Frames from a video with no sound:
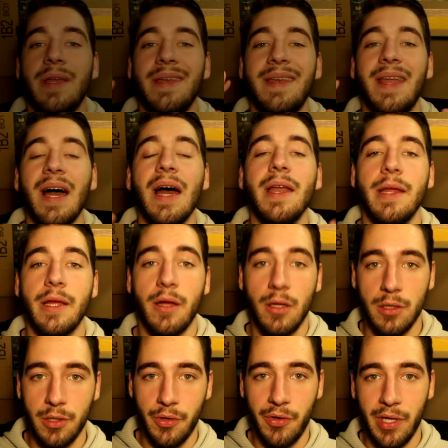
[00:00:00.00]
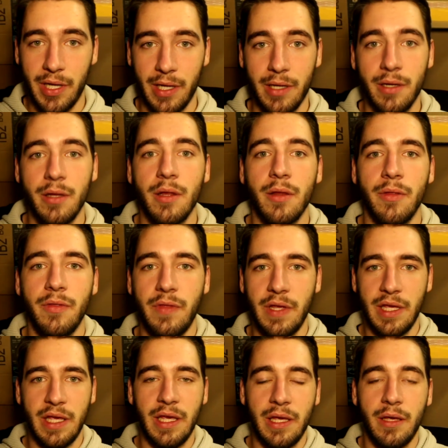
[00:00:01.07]
not including
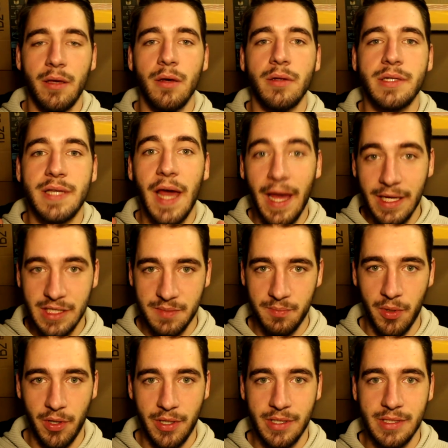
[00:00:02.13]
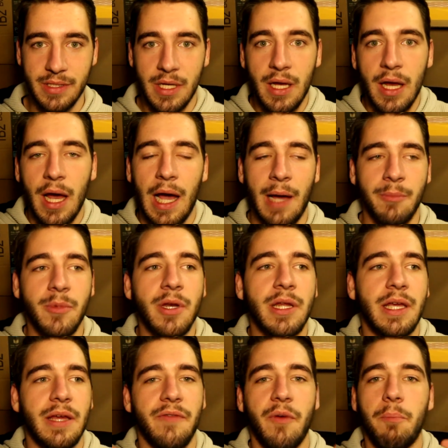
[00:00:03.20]
the textbooks, I'm going to
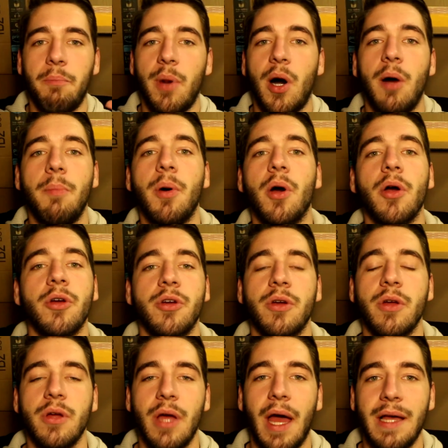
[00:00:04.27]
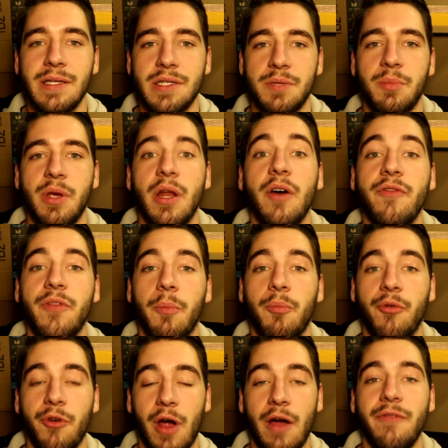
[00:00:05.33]
give a ballpark estimate of the
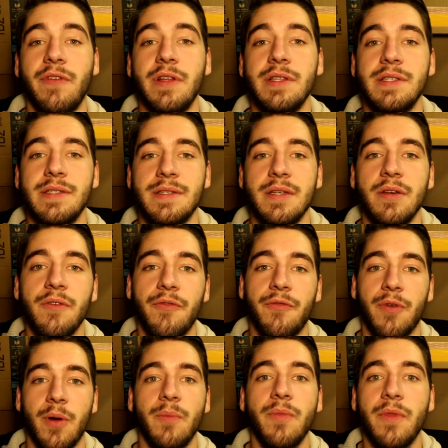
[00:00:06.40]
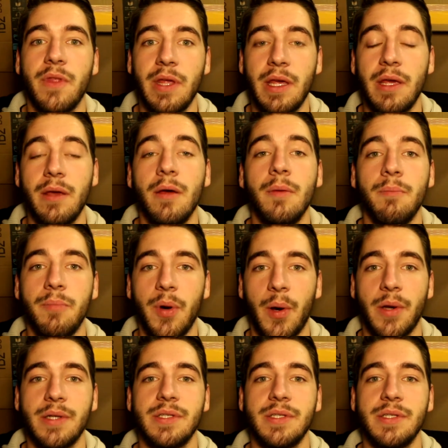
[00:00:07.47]
profits from the book.